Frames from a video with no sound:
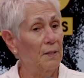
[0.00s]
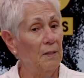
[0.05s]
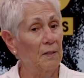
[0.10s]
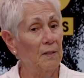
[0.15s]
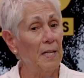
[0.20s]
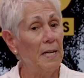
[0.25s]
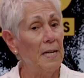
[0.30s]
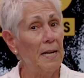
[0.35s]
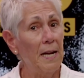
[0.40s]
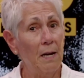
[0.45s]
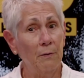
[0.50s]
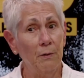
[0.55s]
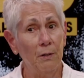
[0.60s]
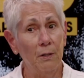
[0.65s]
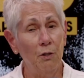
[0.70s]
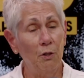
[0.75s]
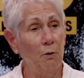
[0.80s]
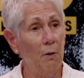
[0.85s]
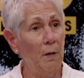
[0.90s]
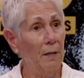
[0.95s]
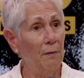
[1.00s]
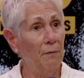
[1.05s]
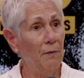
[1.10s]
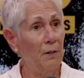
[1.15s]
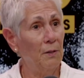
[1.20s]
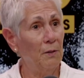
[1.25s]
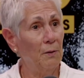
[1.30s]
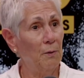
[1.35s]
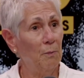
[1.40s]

layout that you have here.